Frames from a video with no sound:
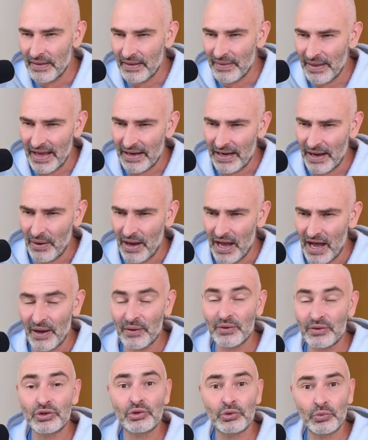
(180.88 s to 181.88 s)
And now
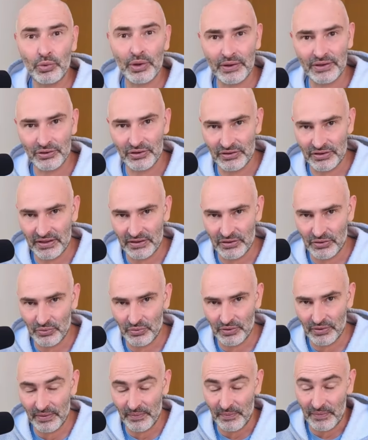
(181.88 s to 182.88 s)
how should white continue?
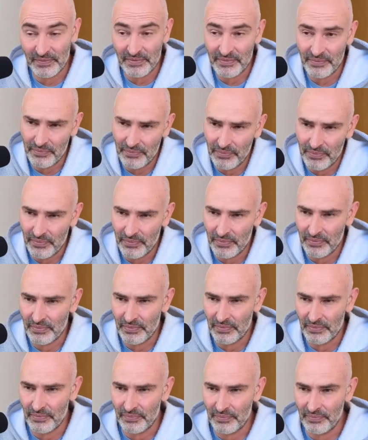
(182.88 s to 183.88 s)

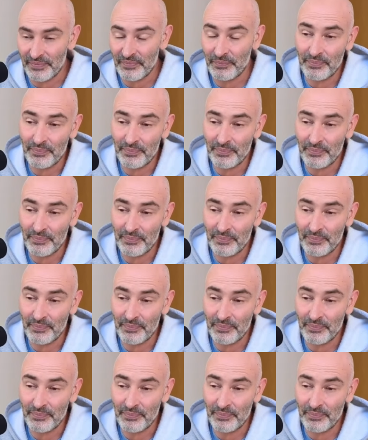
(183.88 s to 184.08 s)
The